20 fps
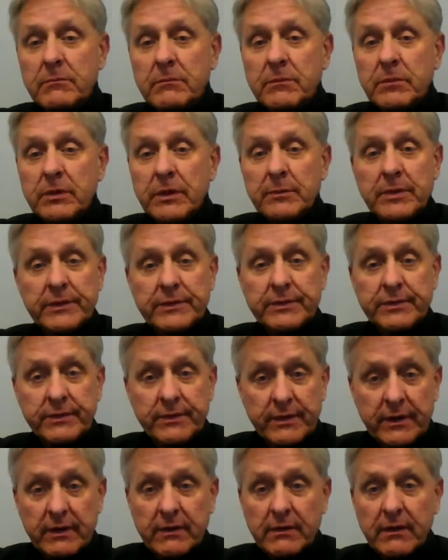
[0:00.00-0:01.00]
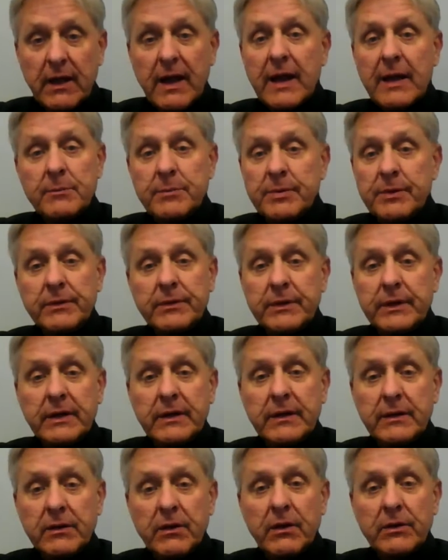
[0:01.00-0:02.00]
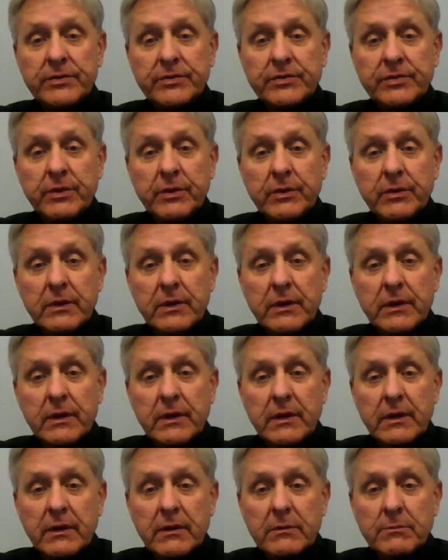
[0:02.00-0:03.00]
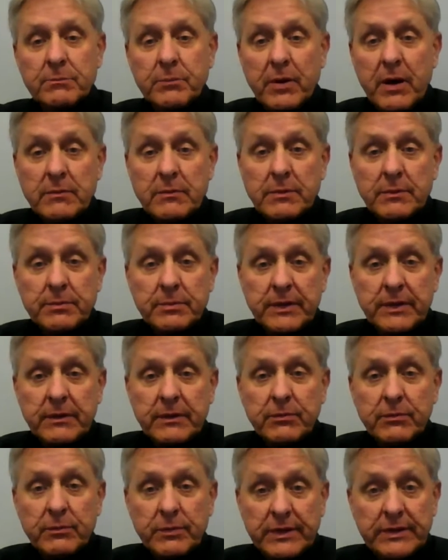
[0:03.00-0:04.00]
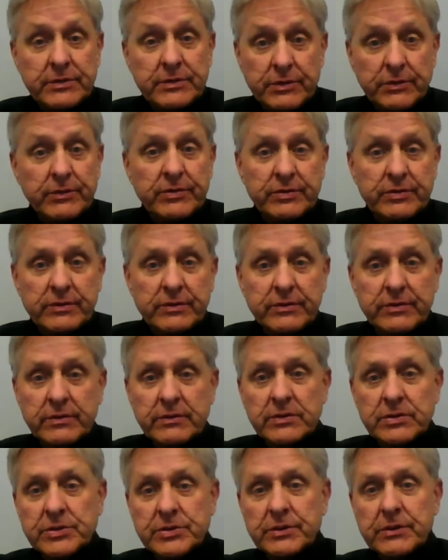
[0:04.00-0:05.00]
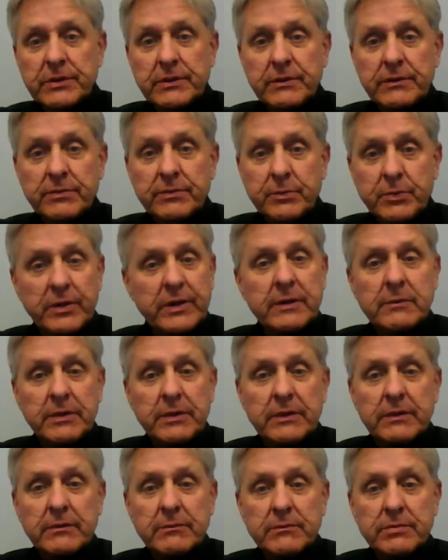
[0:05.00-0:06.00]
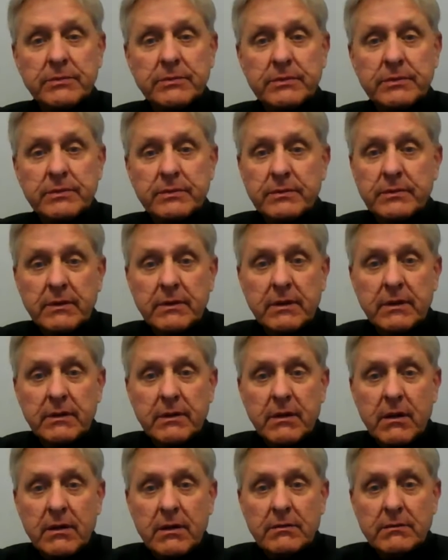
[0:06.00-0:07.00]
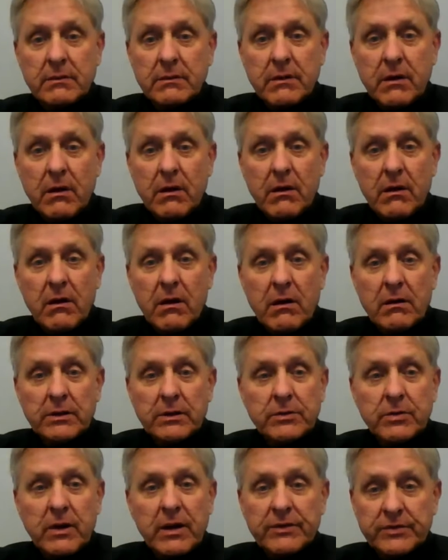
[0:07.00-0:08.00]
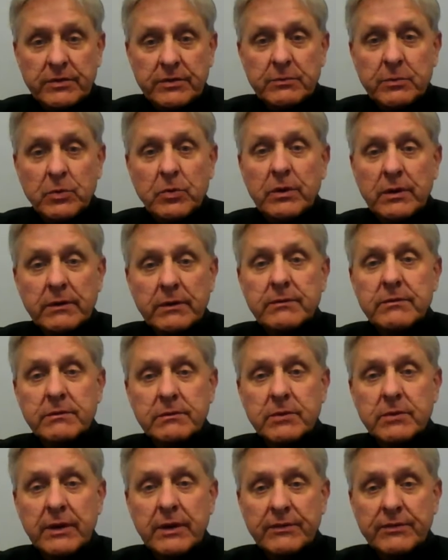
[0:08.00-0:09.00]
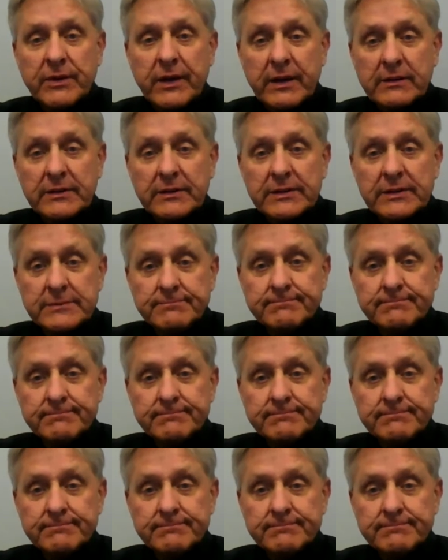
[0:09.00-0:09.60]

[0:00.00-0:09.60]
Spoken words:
limits their liability and also probably reduces insurance premiums all across the board, quite frankly.